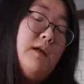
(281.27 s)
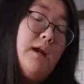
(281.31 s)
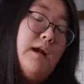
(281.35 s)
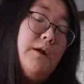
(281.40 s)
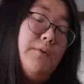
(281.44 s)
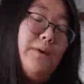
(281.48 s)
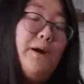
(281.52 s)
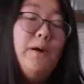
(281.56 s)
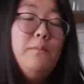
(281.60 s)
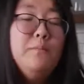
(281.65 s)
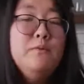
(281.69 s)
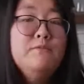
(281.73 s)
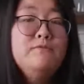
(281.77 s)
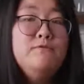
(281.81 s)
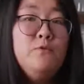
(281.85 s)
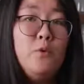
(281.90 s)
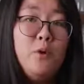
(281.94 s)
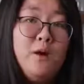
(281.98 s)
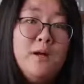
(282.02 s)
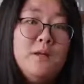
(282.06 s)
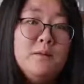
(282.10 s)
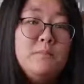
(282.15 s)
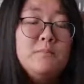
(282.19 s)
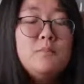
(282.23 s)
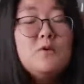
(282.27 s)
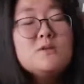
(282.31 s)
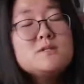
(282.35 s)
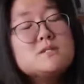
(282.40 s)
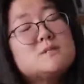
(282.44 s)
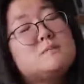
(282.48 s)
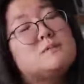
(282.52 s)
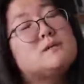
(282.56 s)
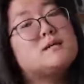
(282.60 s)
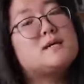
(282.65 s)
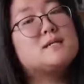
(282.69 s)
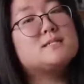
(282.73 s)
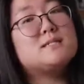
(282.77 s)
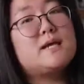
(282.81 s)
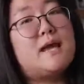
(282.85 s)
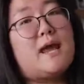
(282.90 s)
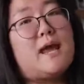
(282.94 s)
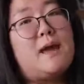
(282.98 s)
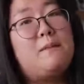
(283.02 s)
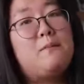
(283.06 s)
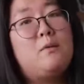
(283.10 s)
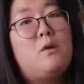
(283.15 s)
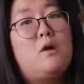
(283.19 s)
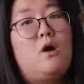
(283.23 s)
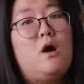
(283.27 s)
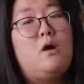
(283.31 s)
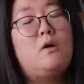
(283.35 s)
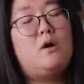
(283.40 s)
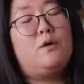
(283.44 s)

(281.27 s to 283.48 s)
that I ground before it, mostly because I am